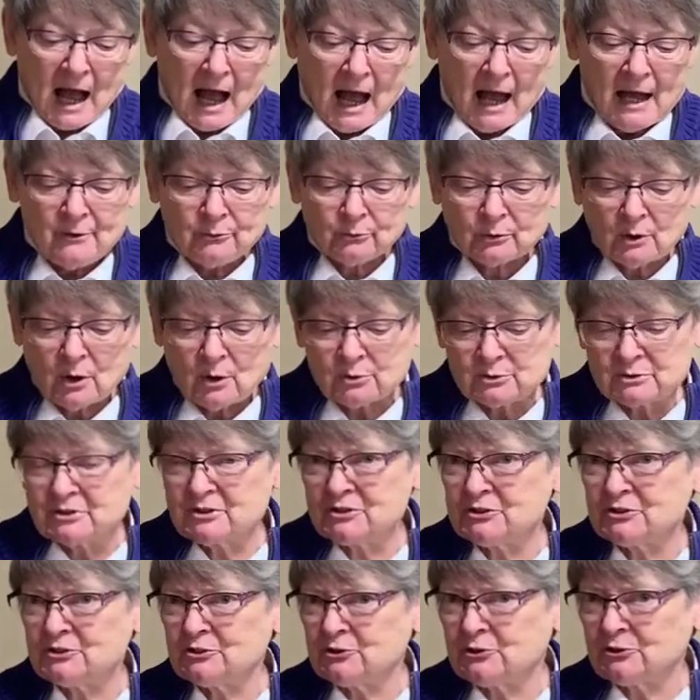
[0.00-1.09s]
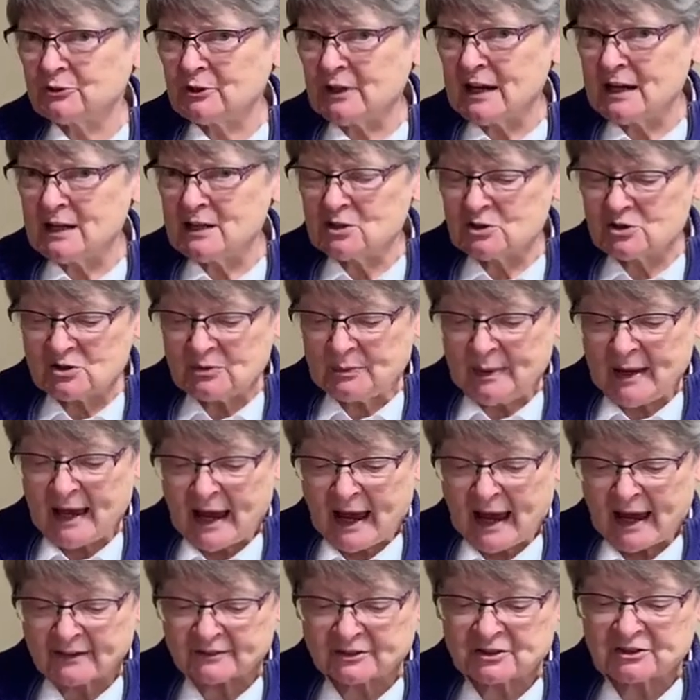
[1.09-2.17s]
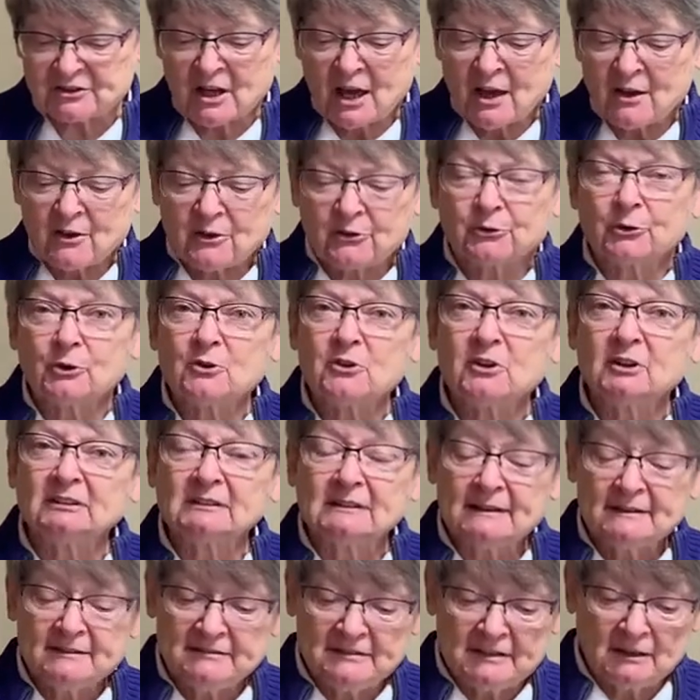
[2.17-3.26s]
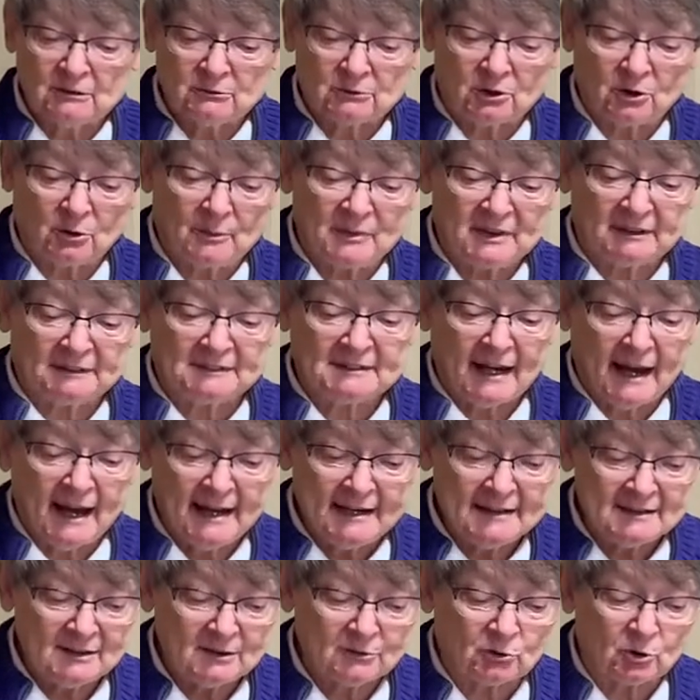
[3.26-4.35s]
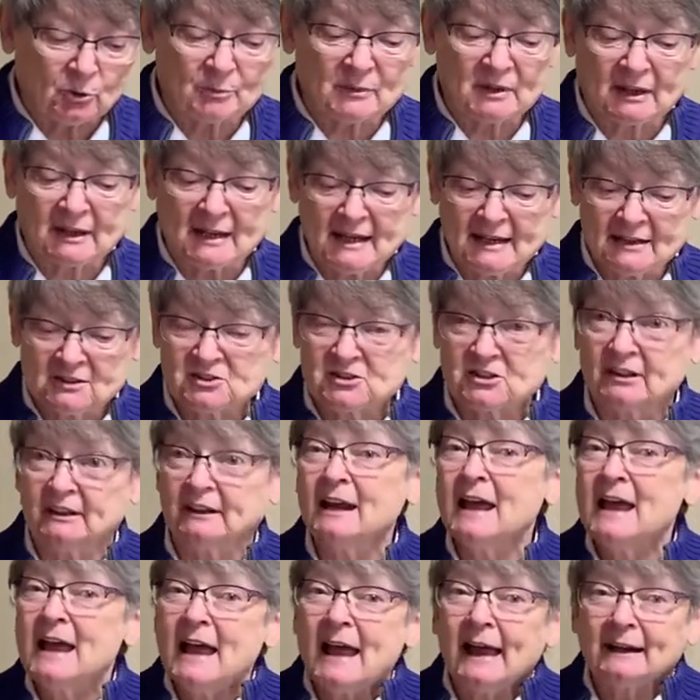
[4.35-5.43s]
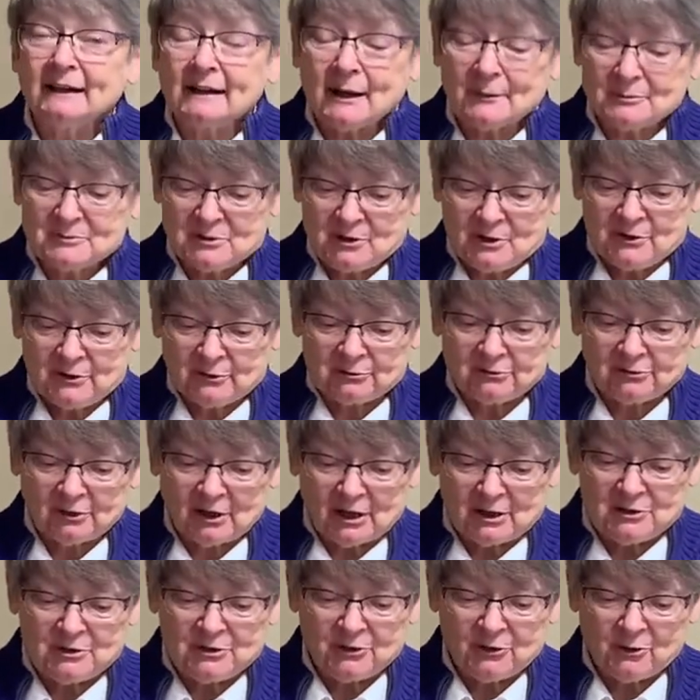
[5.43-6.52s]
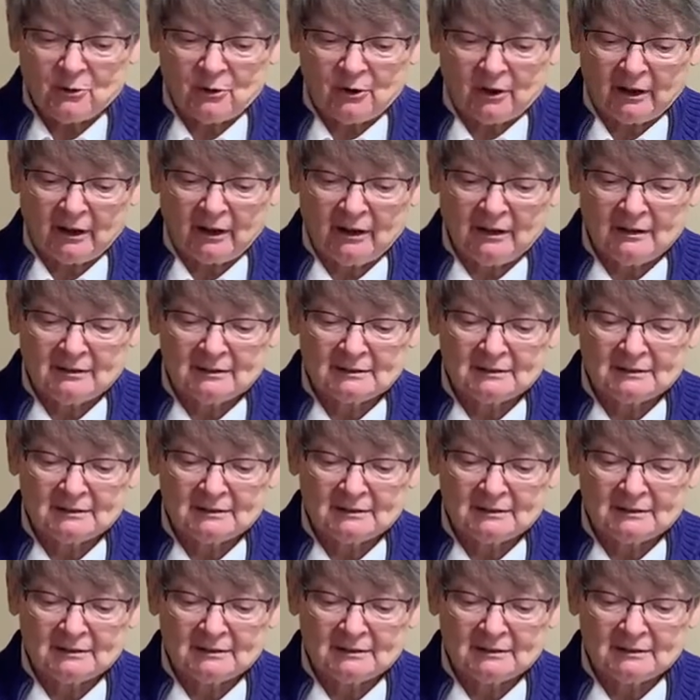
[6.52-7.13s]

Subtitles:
I rode strange paths through the living room, the dining room, the kitchen, and up to the front door.